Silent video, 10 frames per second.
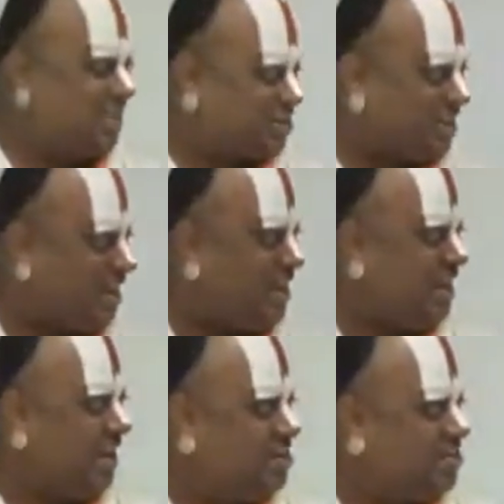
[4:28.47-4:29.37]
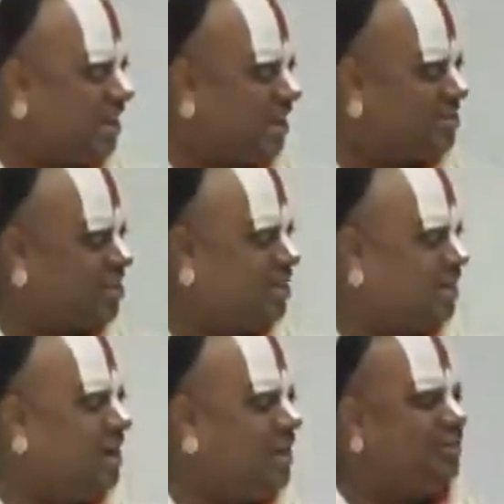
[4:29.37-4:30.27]
in assertion, initial
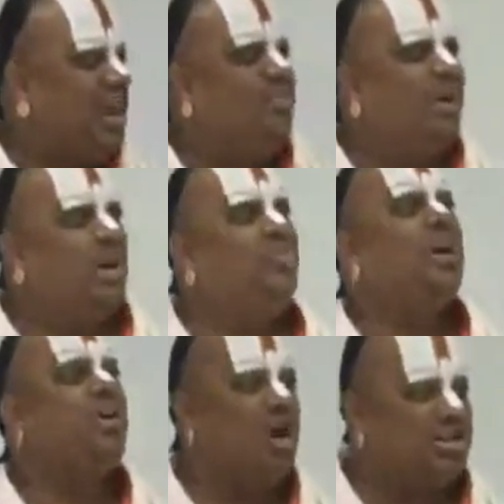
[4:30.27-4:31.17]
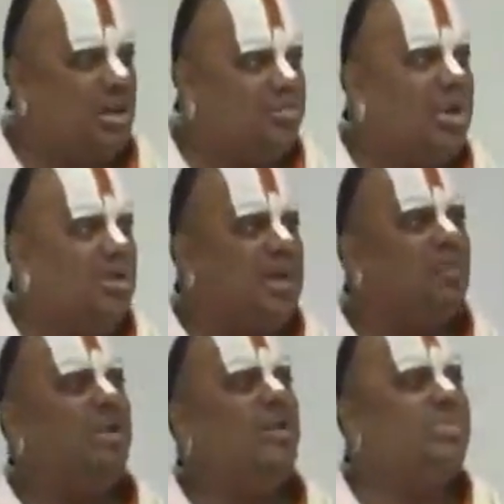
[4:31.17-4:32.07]
assertion that becomes a concept,
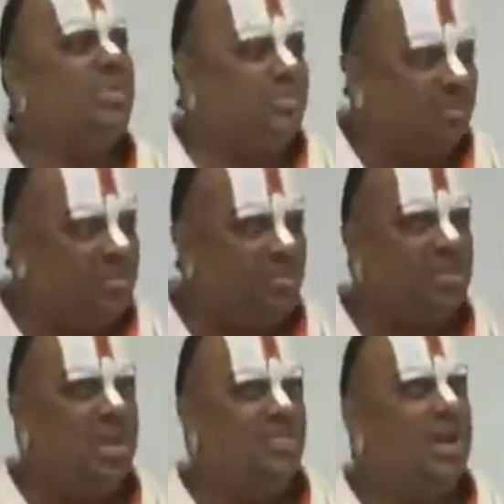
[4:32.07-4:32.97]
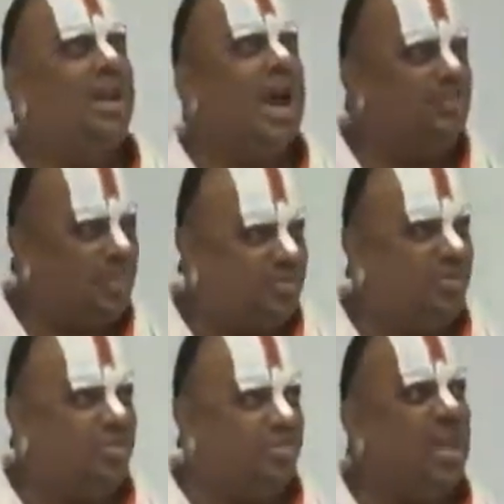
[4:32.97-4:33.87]
that becomes a thesis, then a
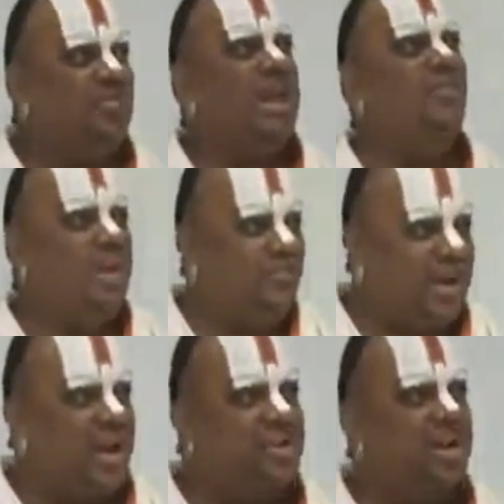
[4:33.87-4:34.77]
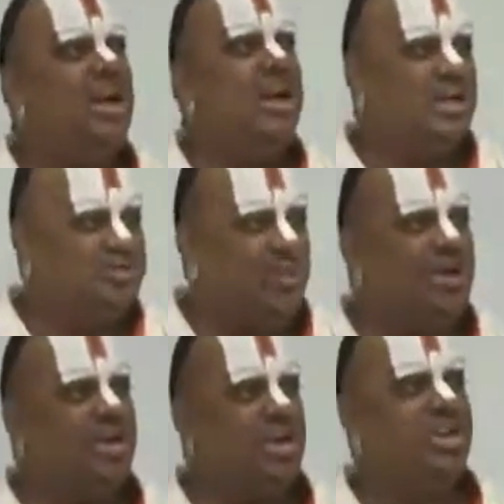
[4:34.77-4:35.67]
hypothesis, then verification,
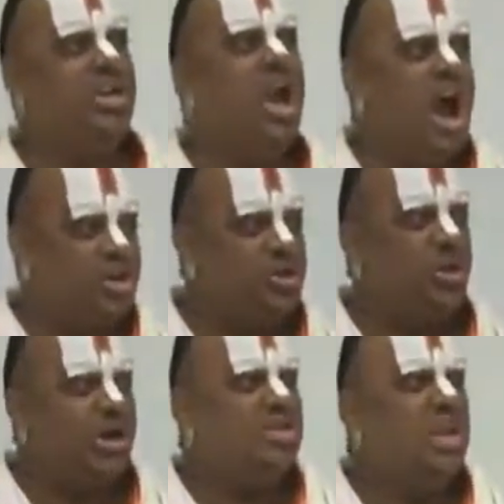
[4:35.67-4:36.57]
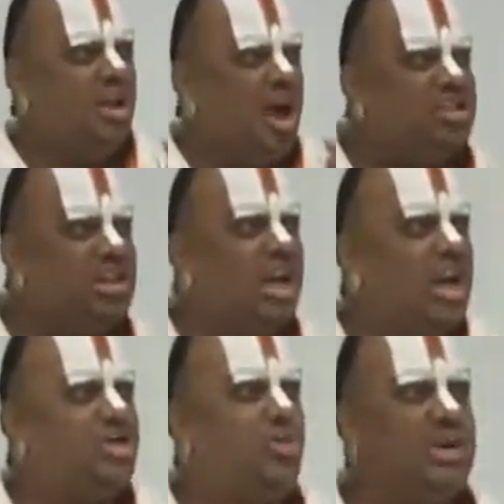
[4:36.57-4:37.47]
experimentation, assurance,
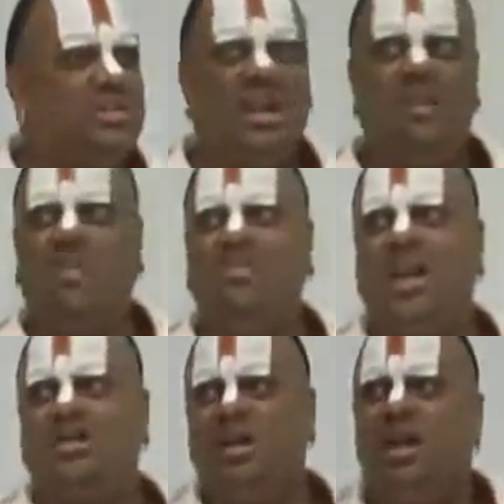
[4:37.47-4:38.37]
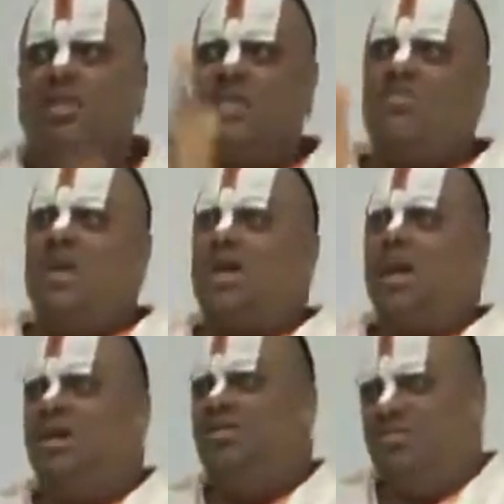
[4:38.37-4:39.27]
logical assurance and re-verification,
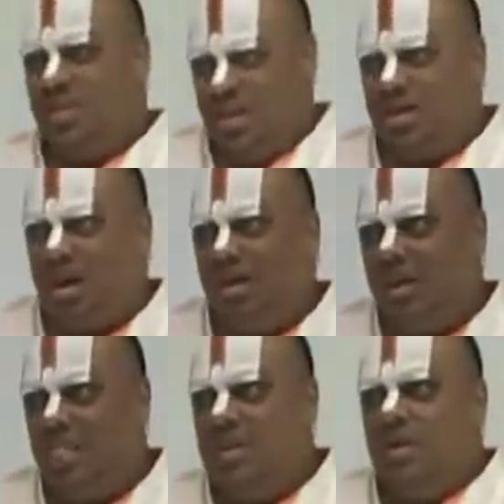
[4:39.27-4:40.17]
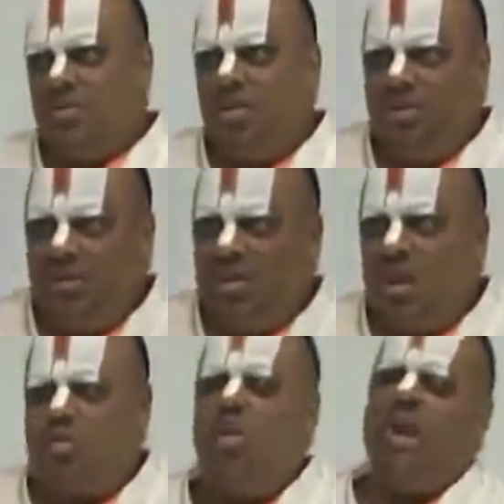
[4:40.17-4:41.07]
then we are getting the theory at all. So
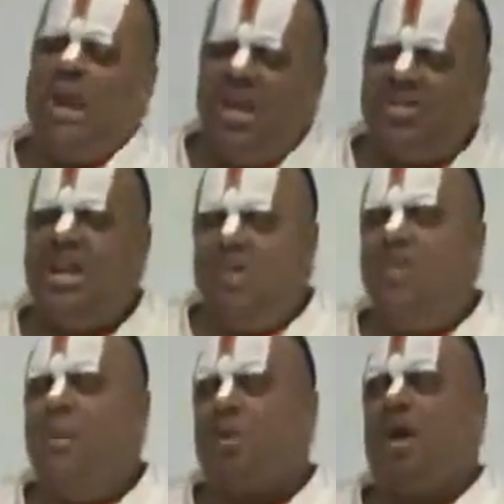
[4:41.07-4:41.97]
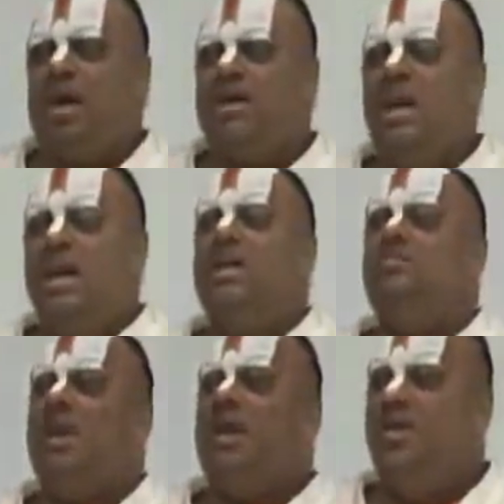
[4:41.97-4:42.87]
this is also each and every product
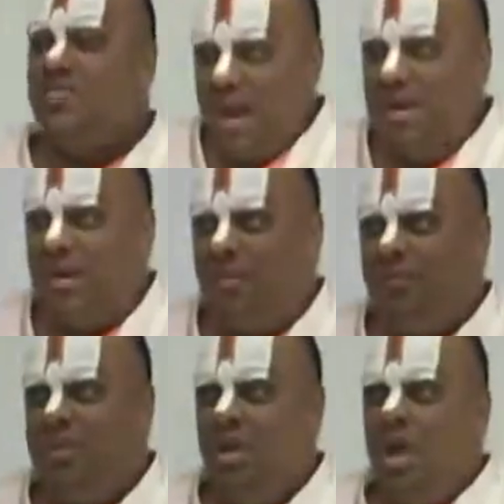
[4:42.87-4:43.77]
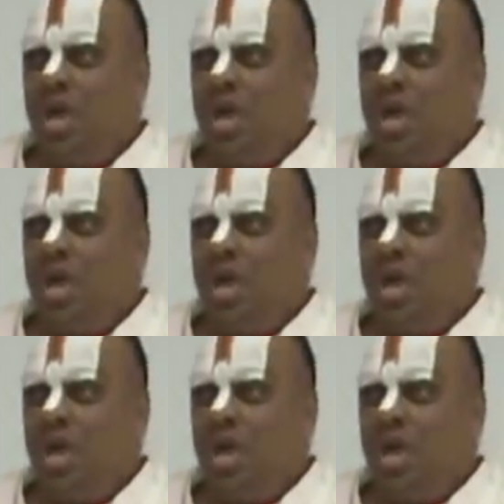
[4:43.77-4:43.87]
is by a designing.